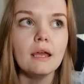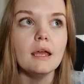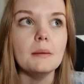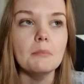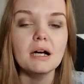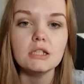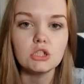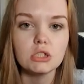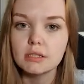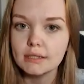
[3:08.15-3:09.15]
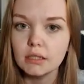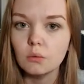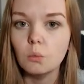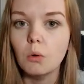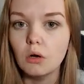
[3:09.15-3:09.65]
It might just need a
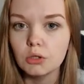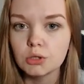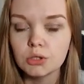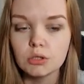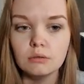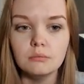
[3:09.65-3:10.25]
wash,